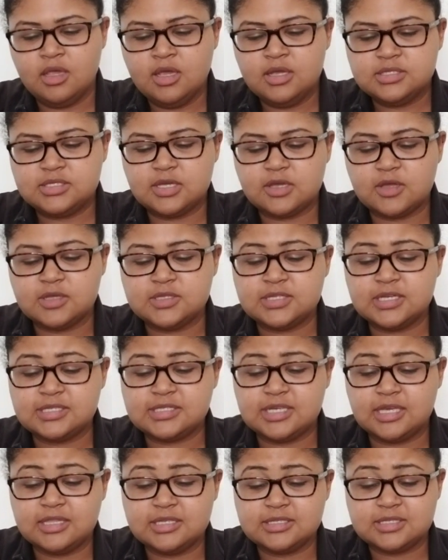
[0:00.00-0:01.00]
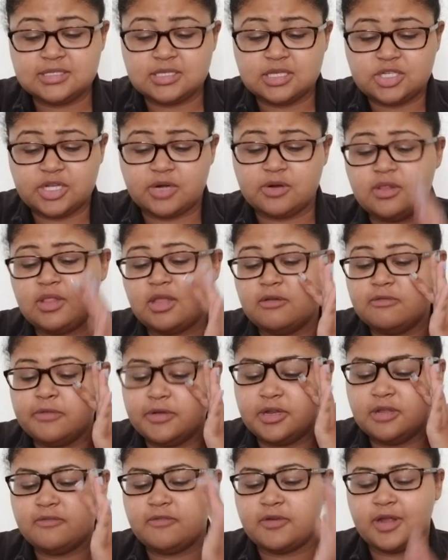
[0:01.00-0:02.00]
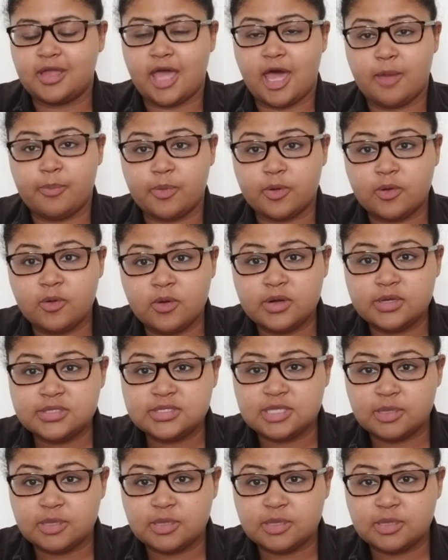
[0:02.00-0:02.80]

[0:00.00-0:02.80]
So it goes by saying this is a general love reading for Capricorn,